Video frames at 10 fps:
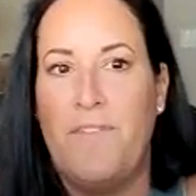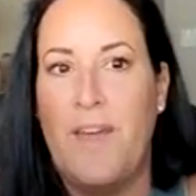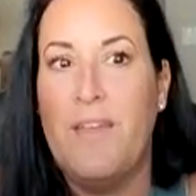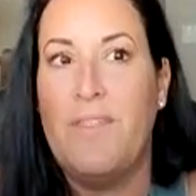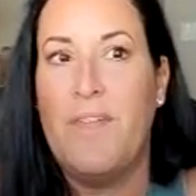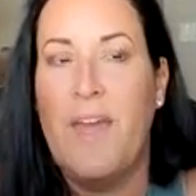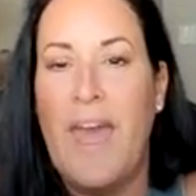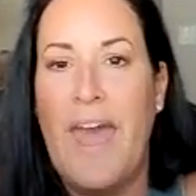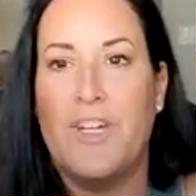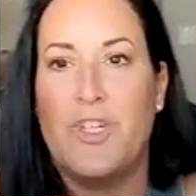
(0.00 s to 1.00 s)
faith
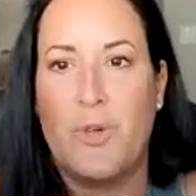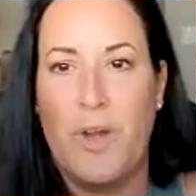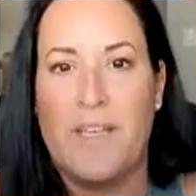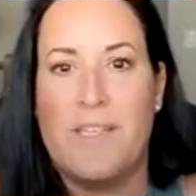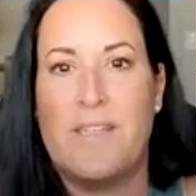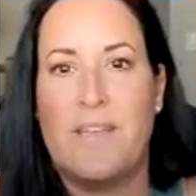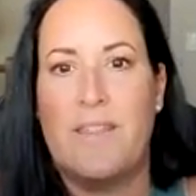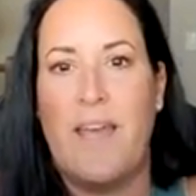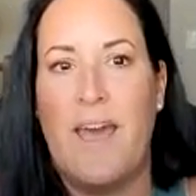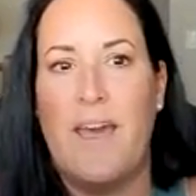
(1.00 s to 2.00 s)
and trust
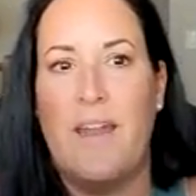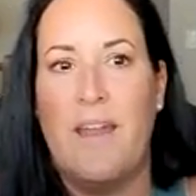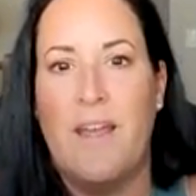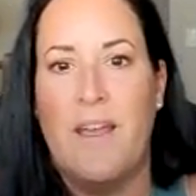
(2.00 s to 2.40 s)
that